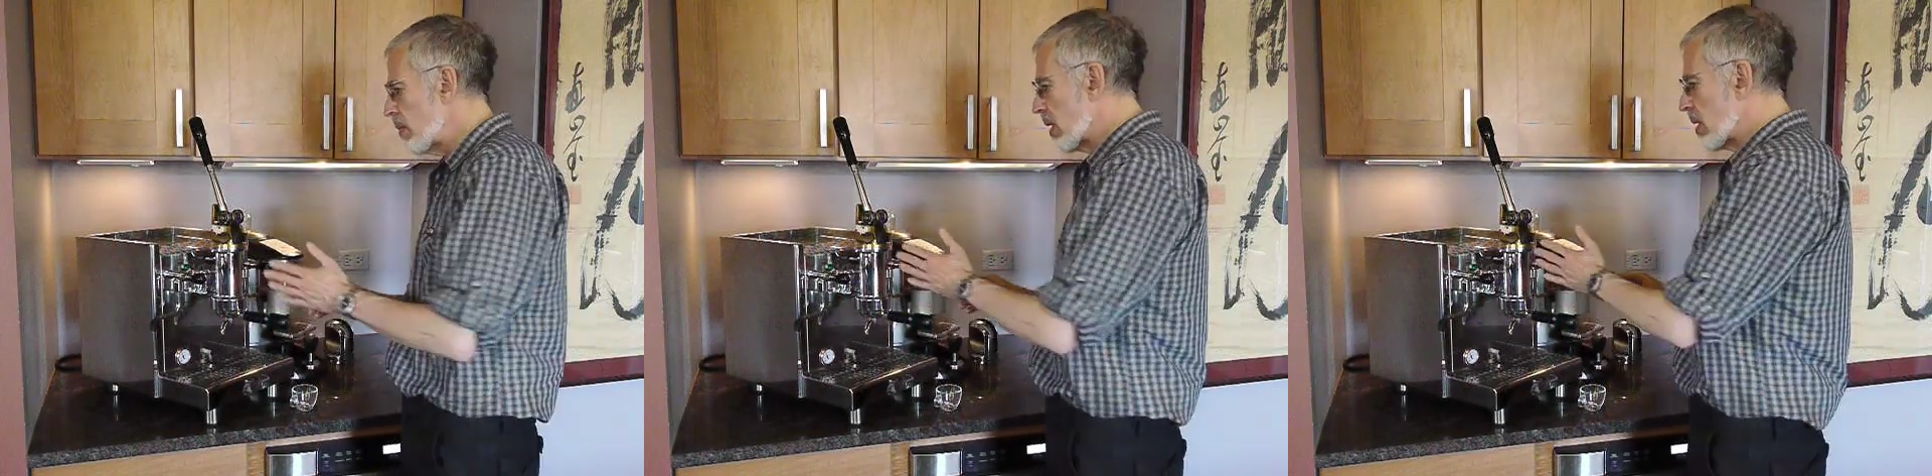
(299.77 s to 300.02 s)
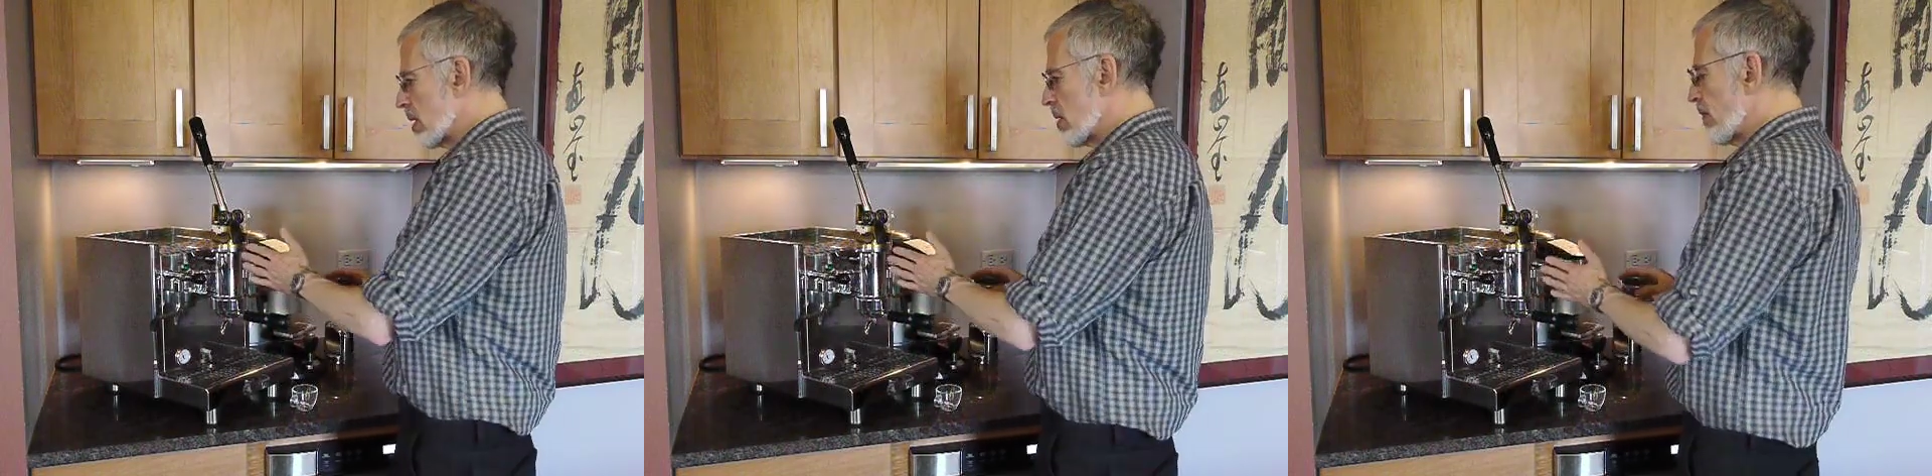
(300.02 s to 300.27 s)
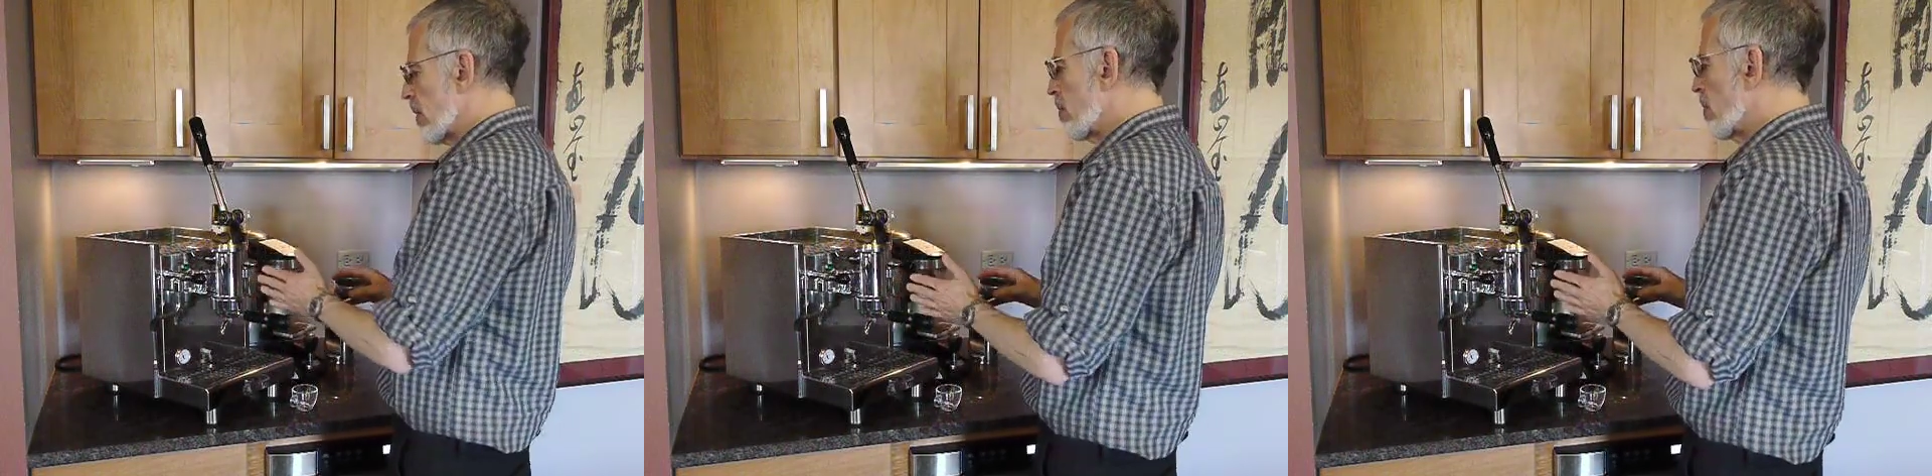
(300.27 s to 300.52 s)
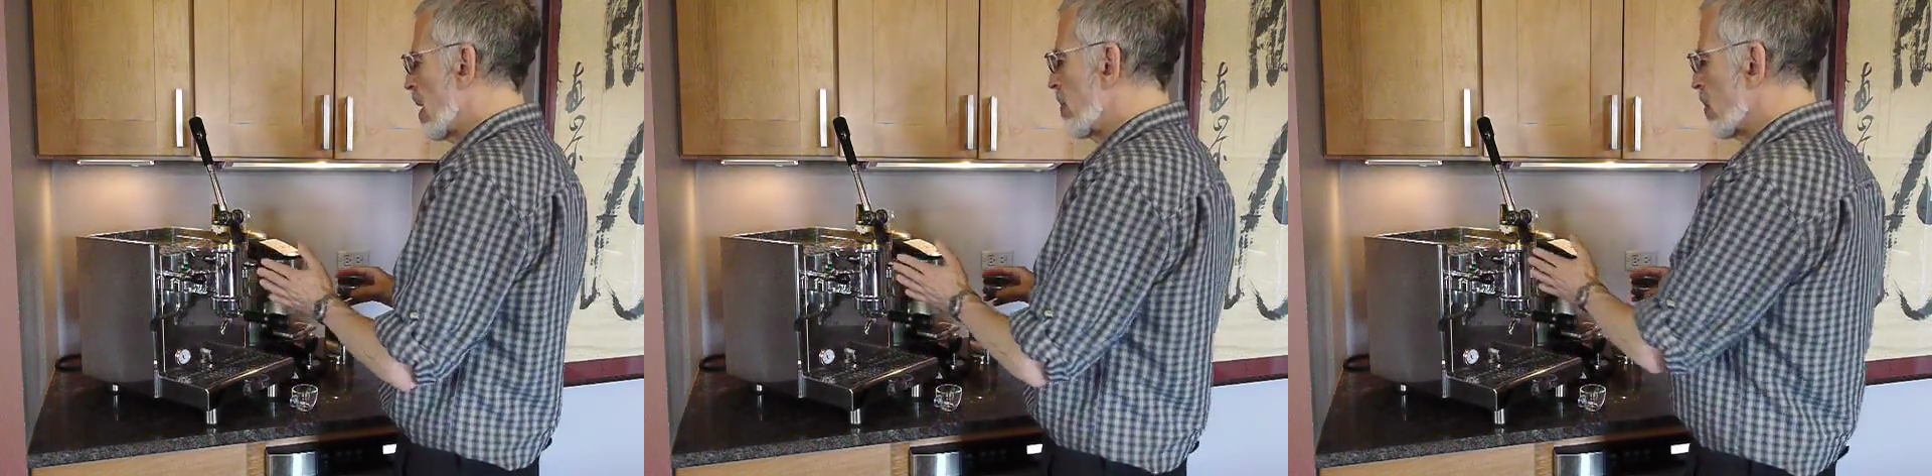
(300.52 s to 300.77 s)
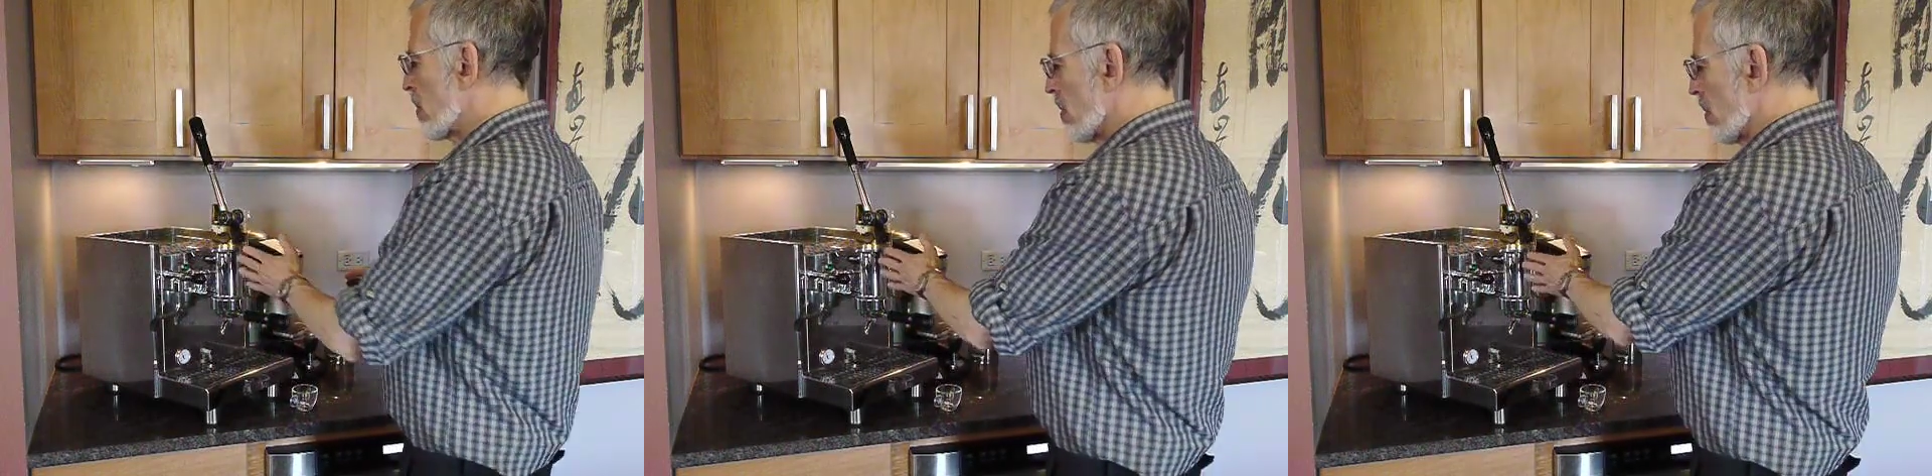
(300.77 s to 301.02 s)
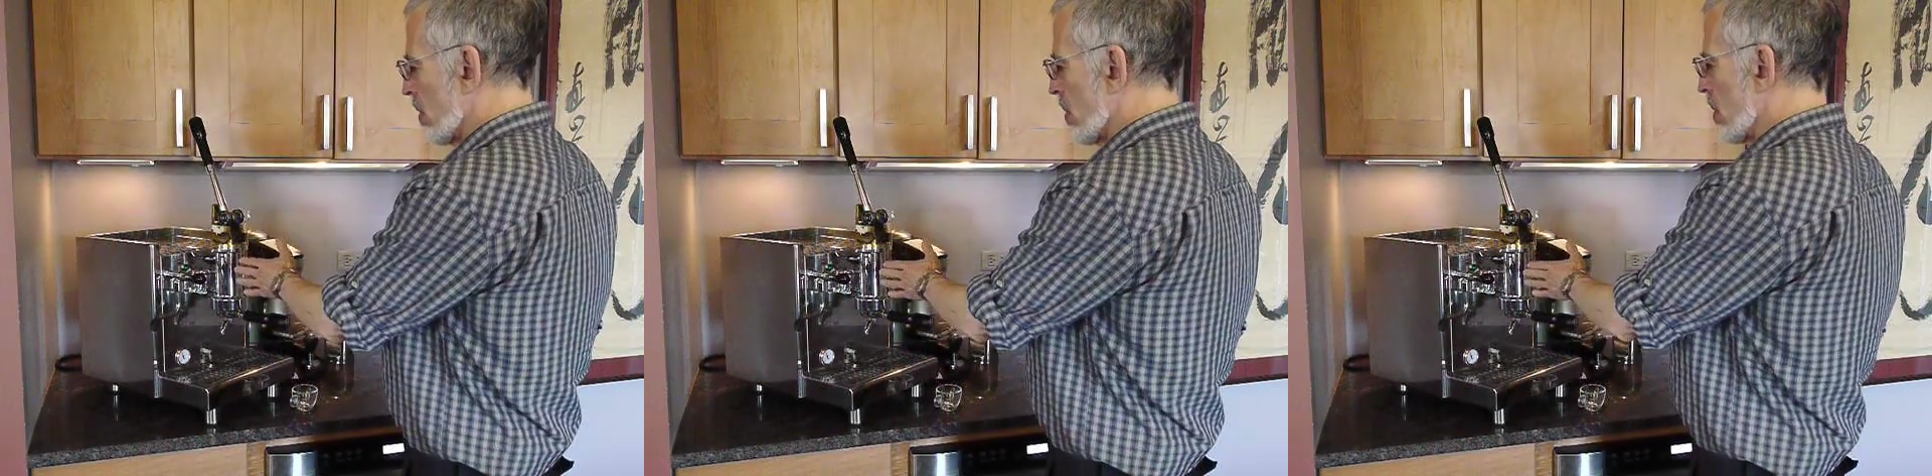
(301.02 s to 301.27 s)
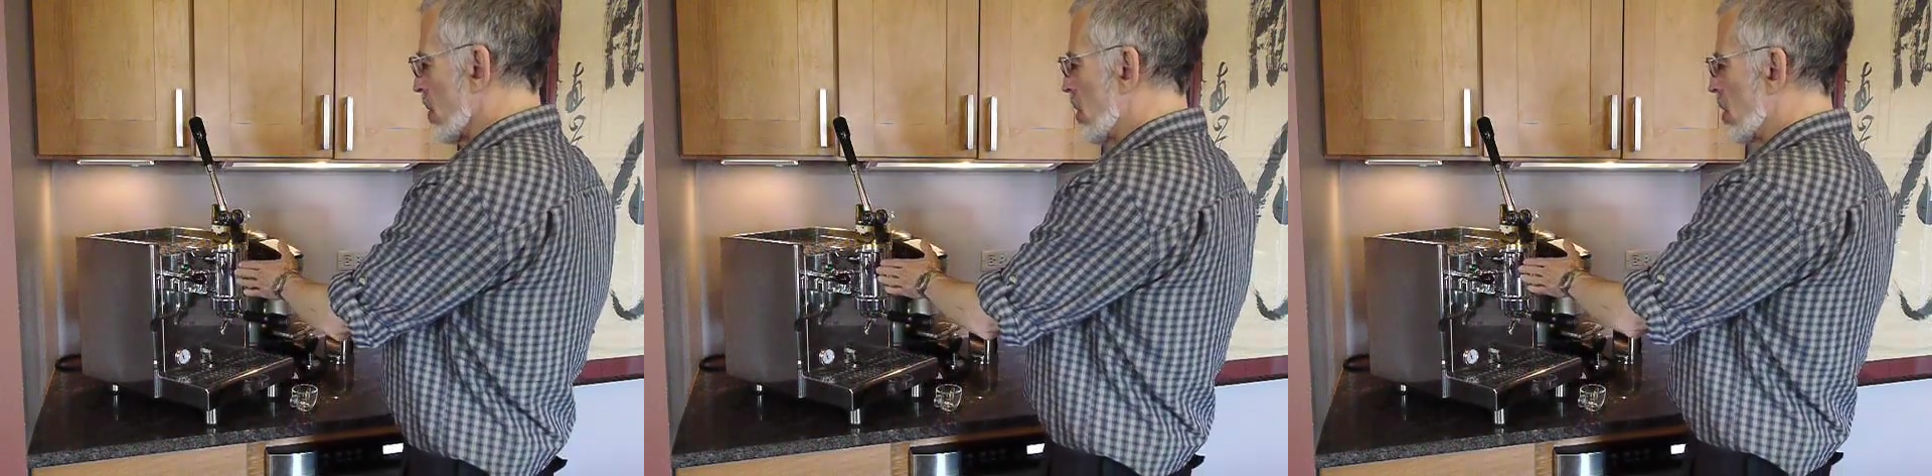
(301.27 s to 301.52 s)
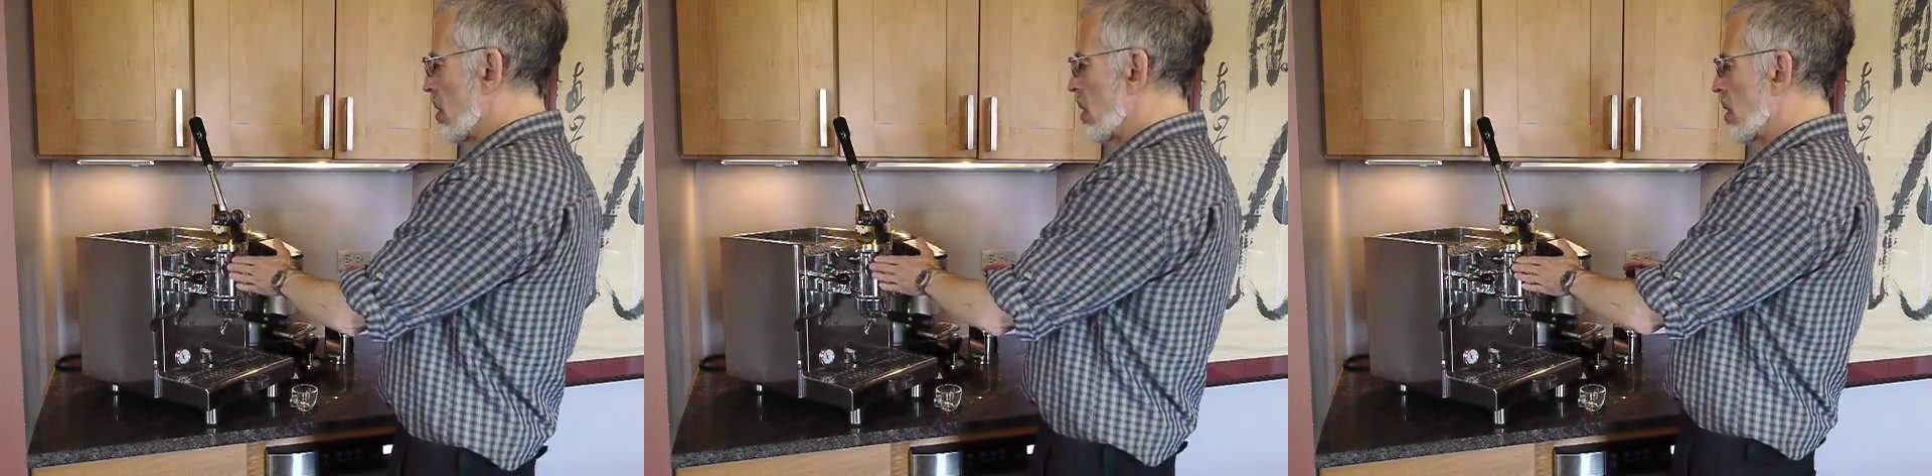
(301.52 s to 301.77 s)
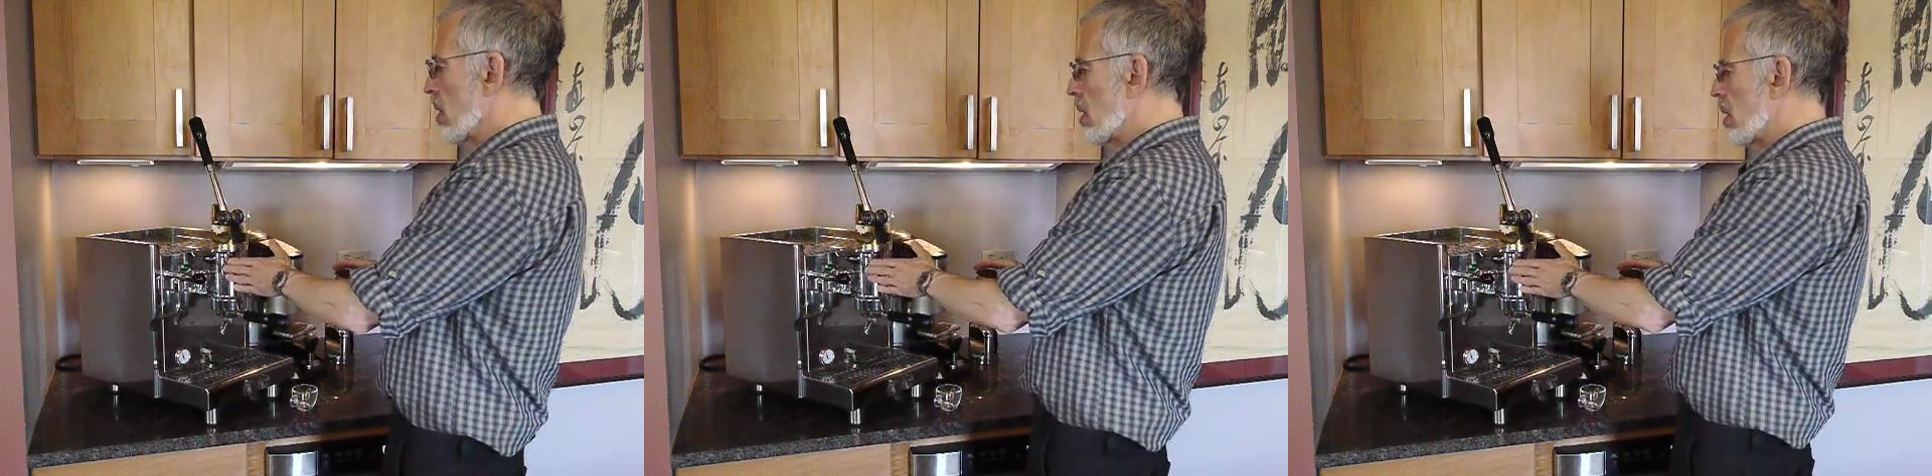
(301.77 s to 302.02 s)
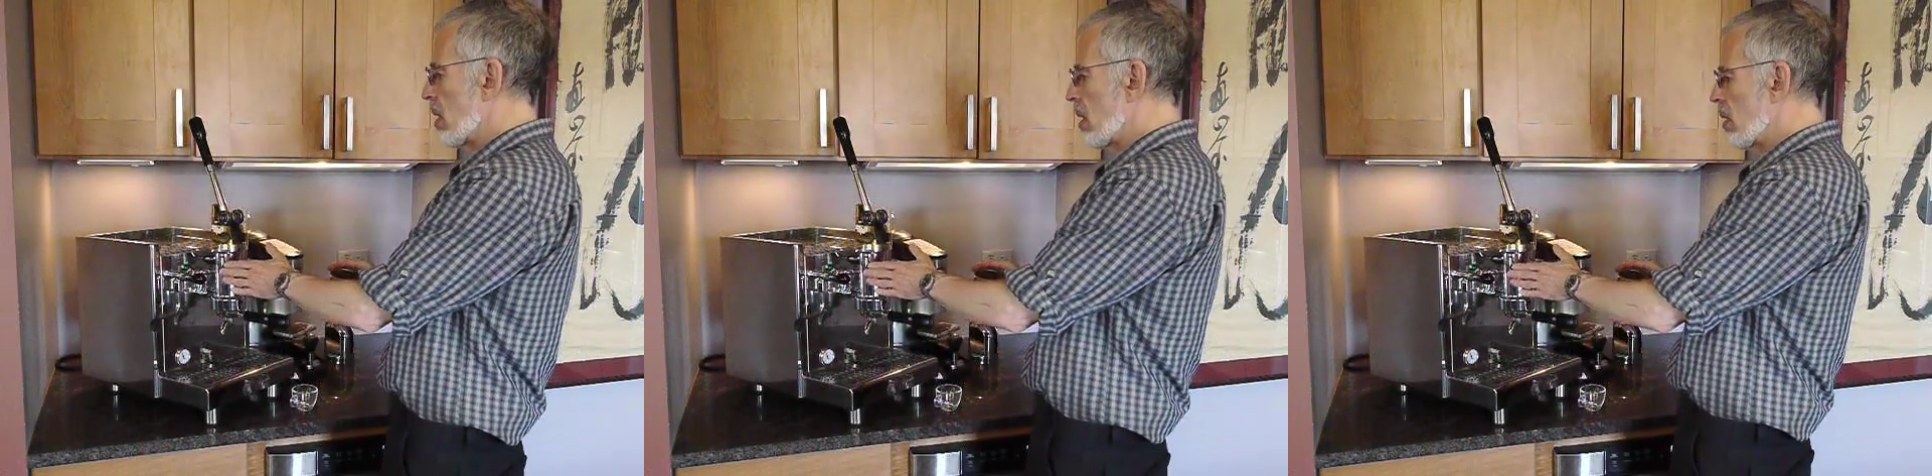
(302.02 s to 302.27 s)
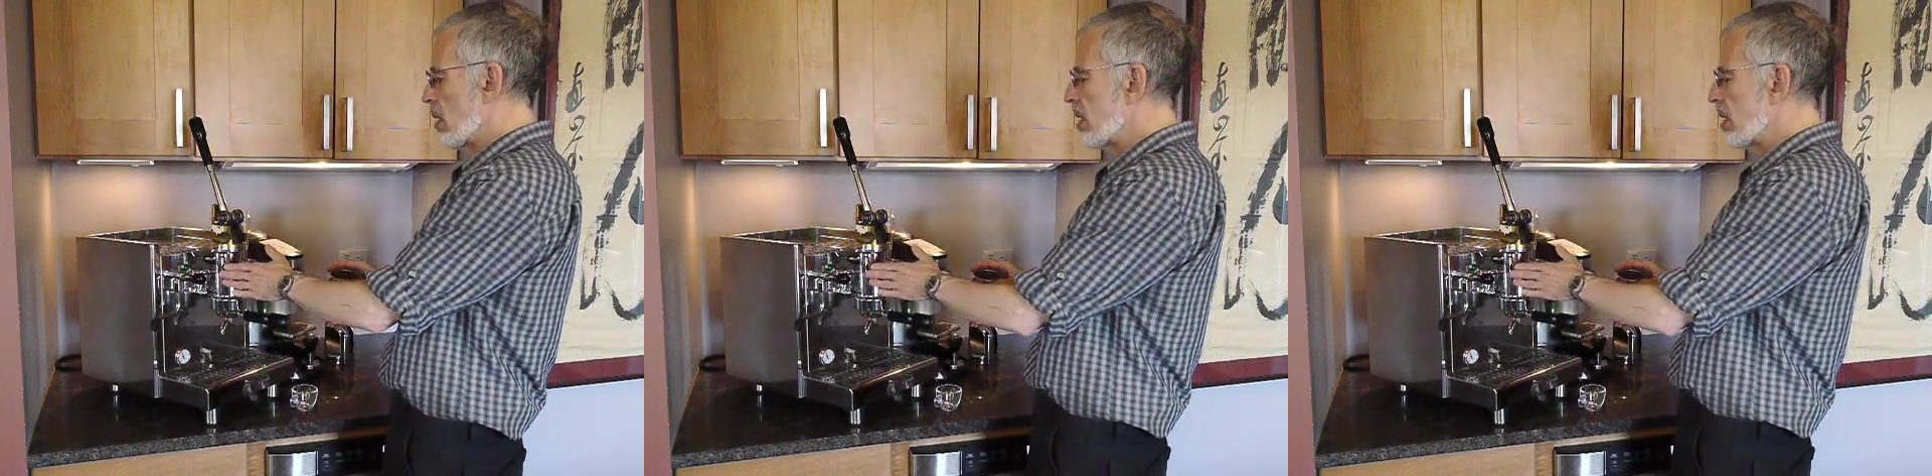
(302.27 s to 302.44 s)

You because of the pump uh,